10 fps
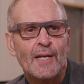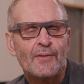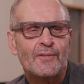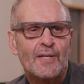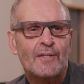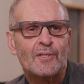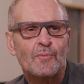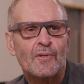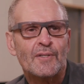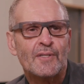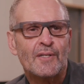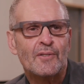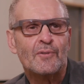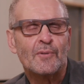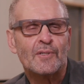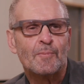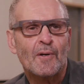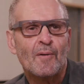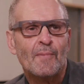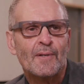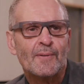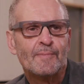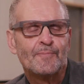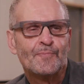And the centers will continue to experiment.